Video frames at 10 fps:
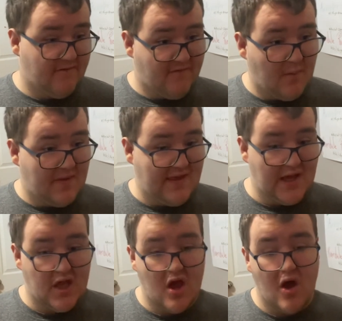from
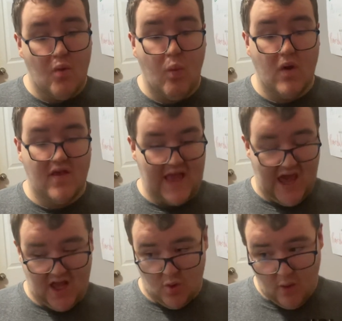Sid, was
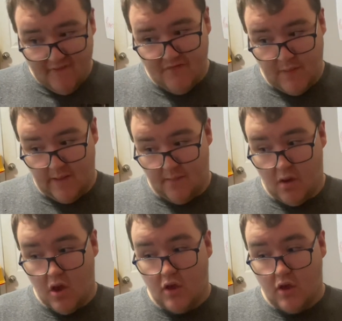taken away from him.